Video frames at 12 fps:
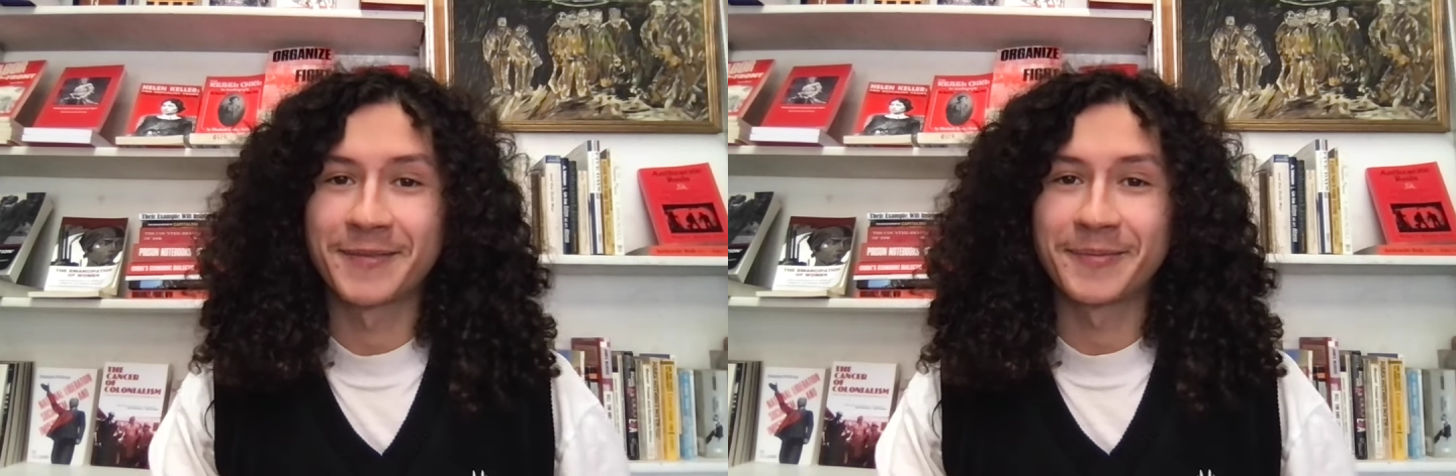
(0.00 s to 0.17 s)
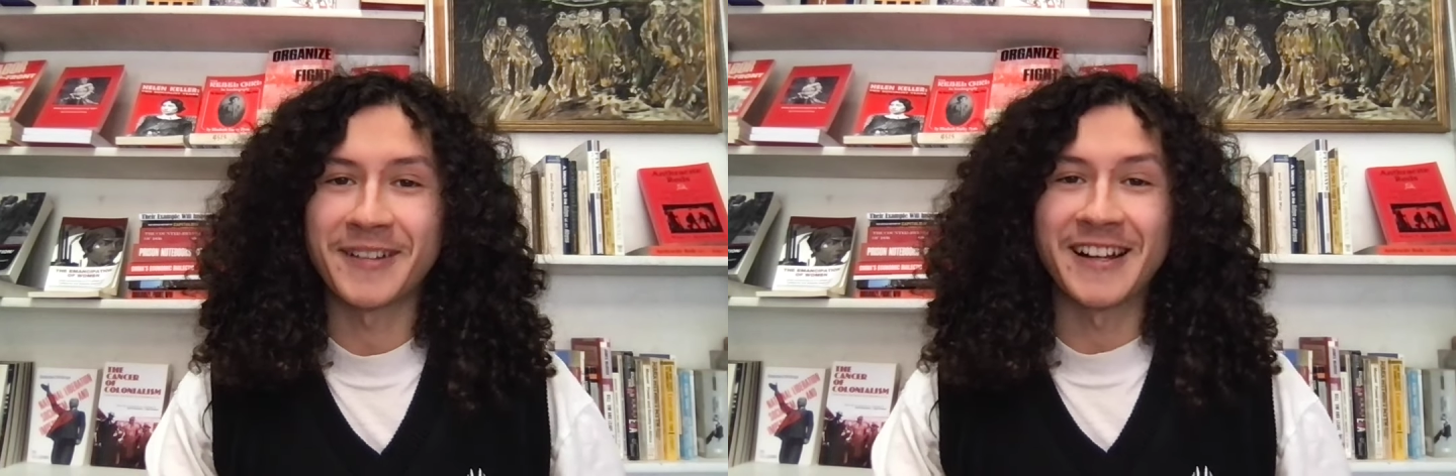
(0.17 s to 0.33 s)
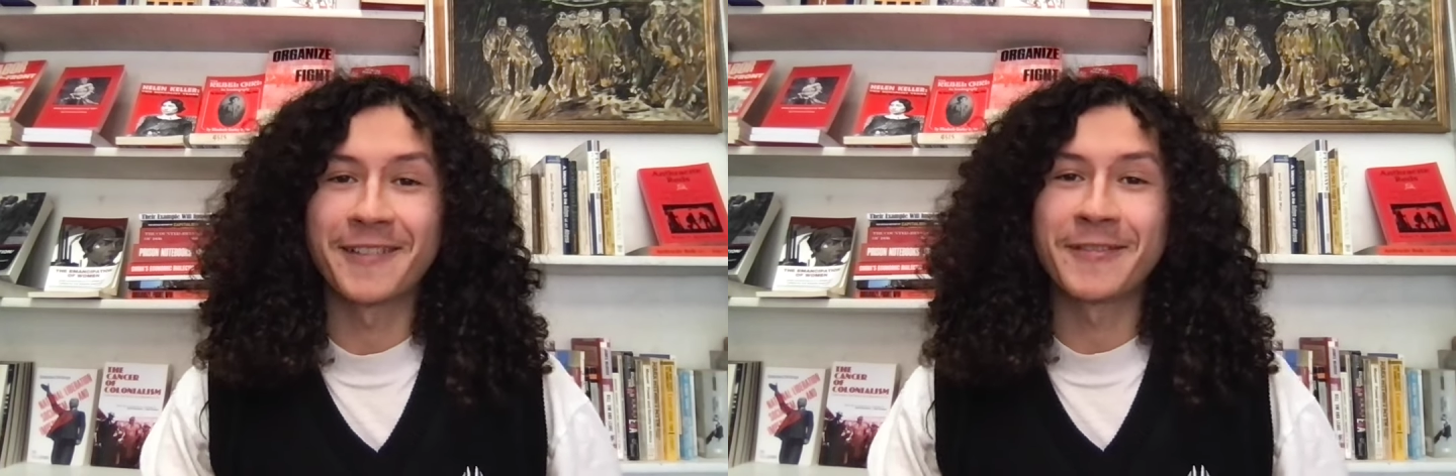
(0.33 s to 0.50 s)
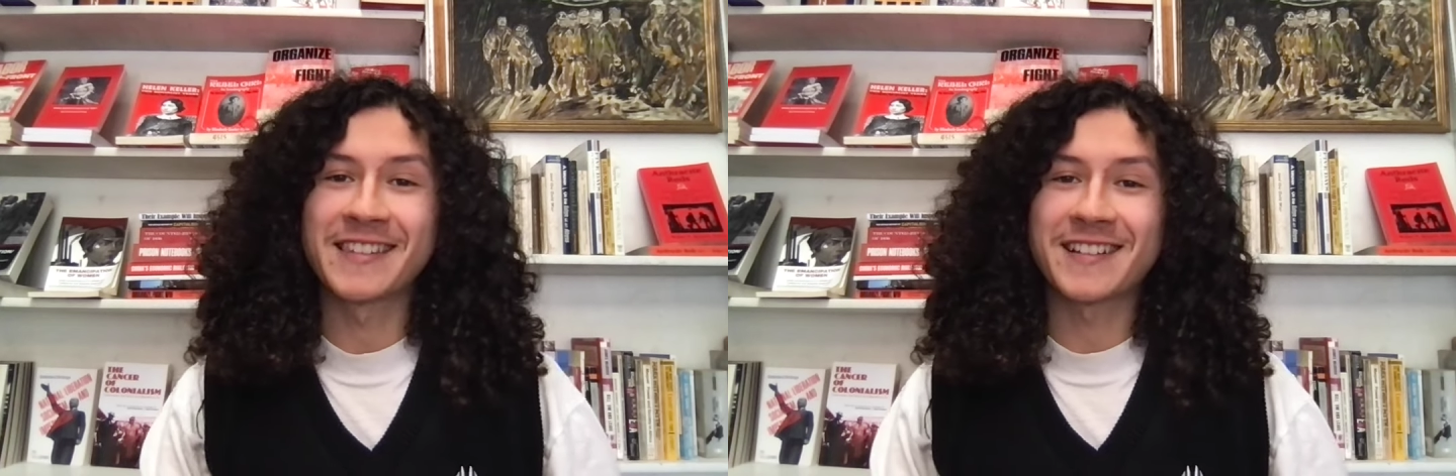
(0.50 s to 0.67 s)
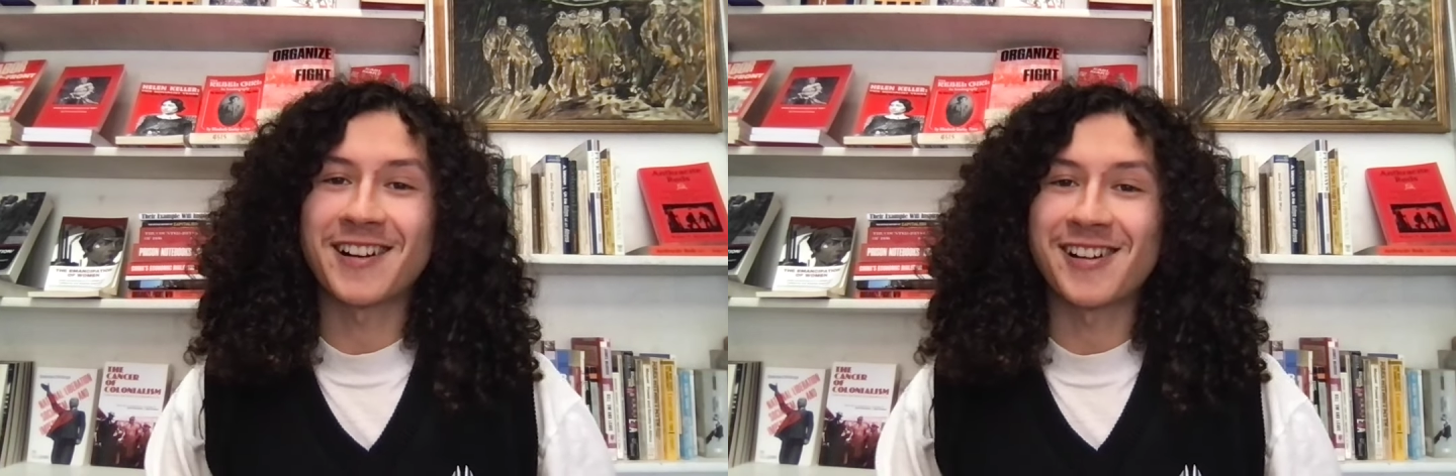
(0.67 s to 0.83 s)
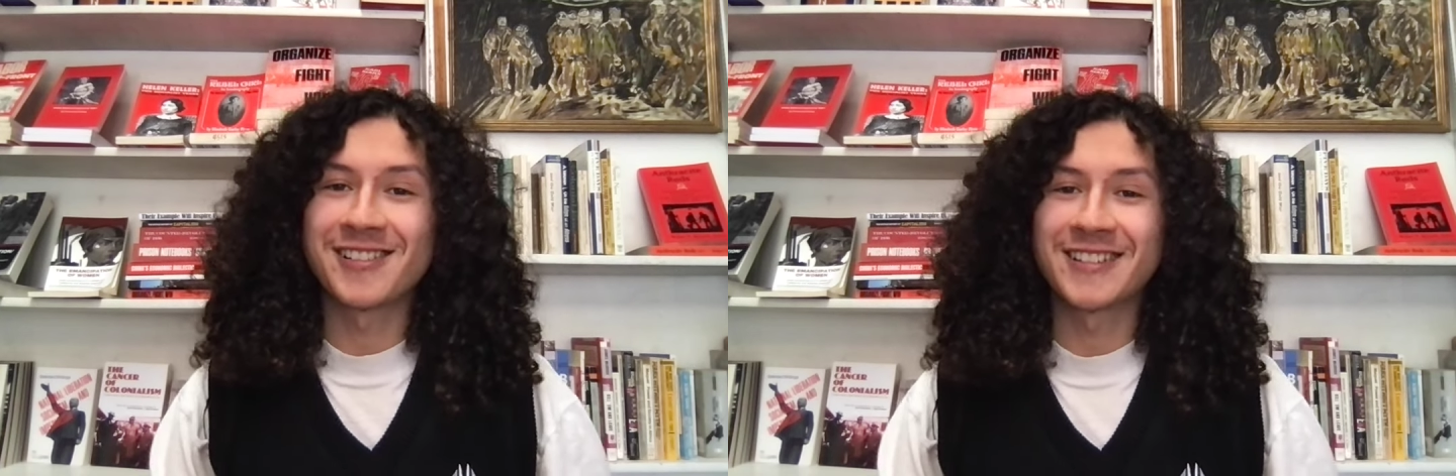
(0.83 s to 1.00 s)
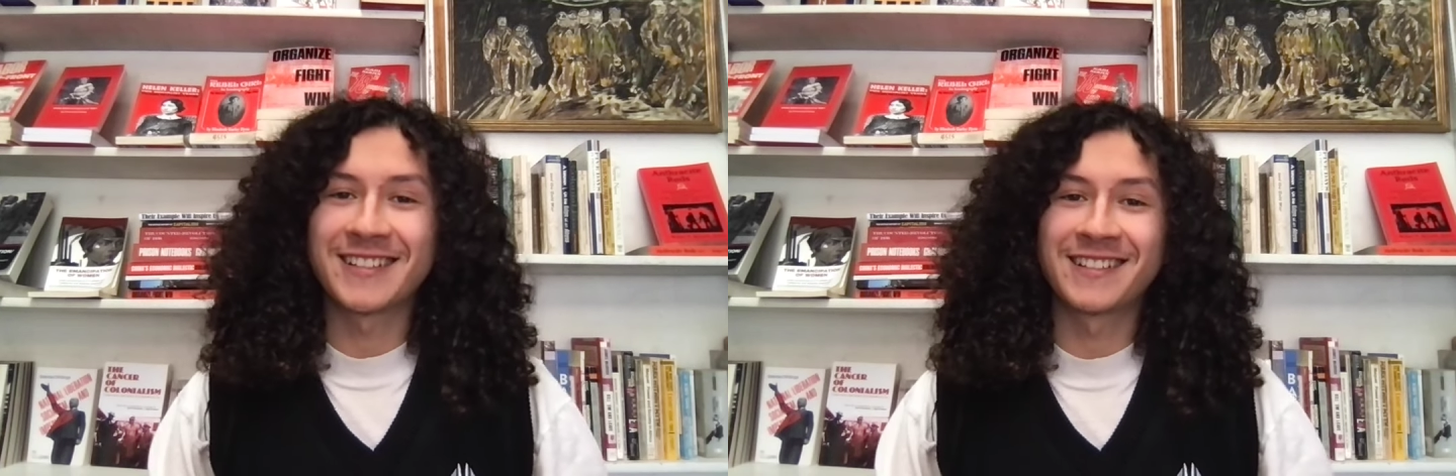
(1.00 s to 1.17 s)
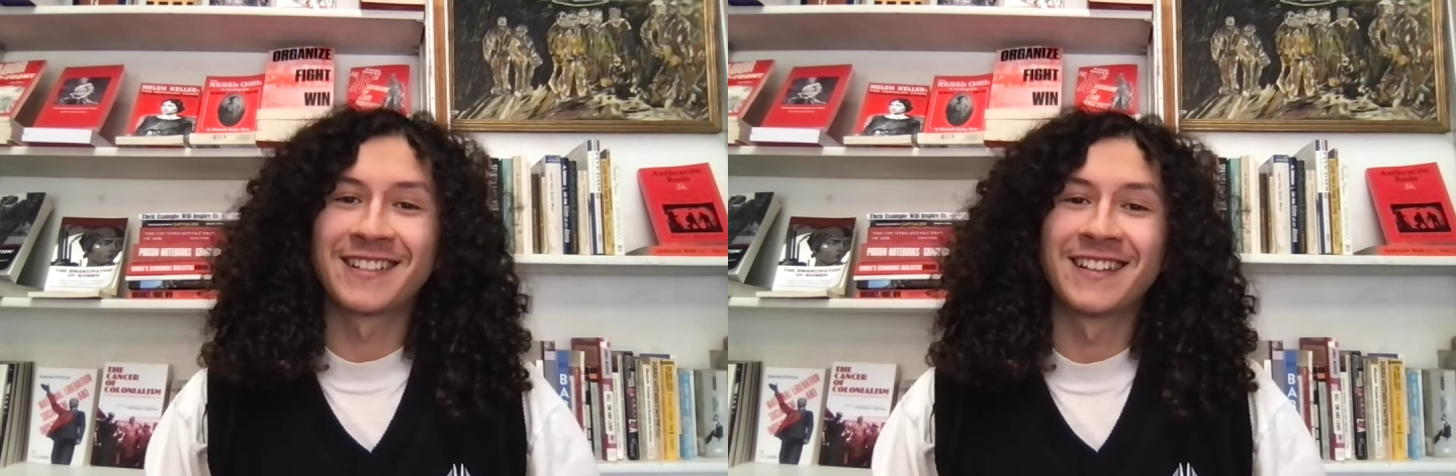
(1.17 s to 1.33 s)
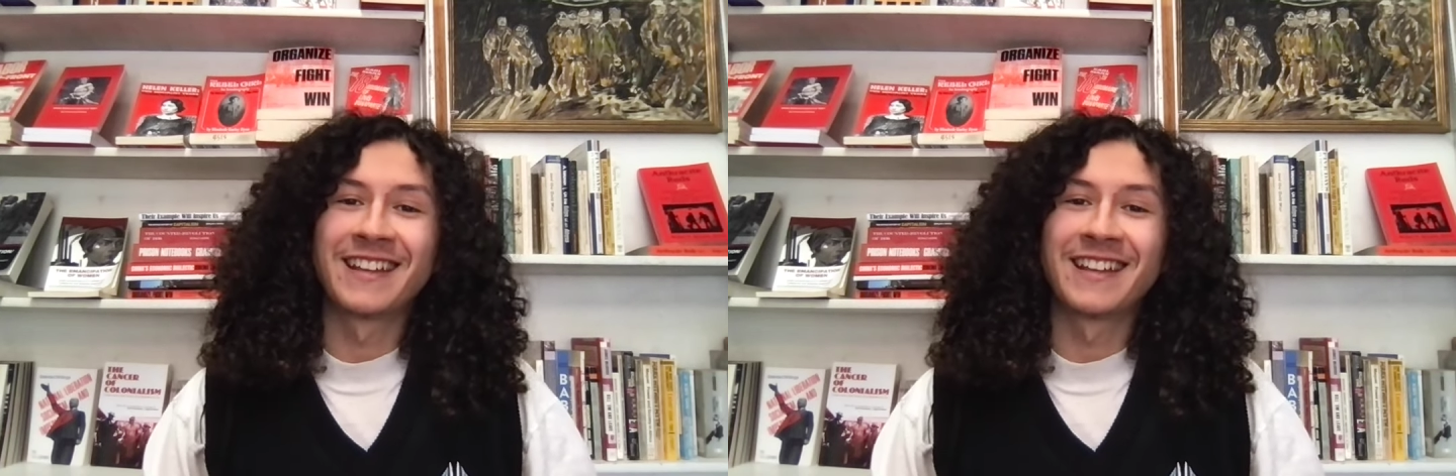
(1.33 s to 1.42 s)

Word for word: My name is Collin,